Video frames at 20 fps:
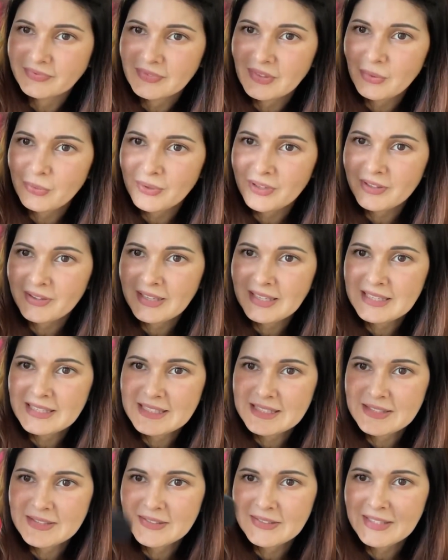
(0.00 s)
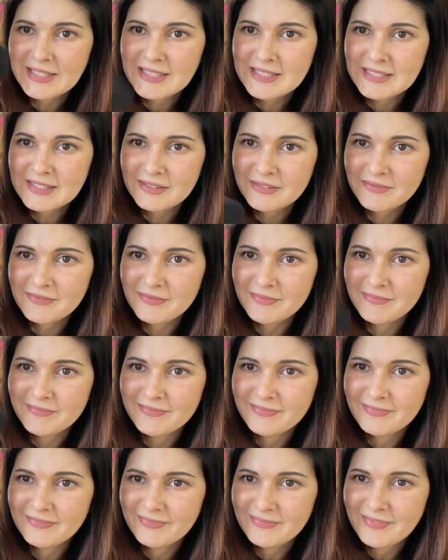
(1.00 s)
Why are these two little
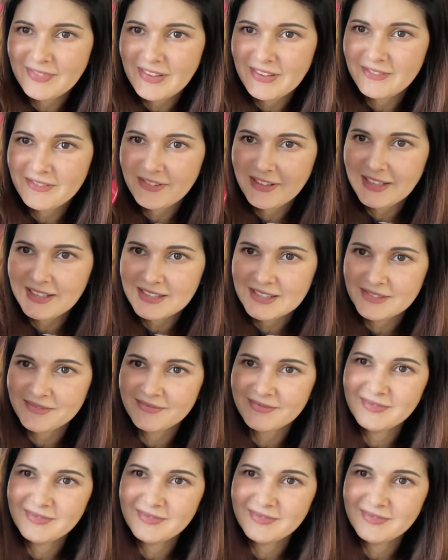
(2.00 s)
feet?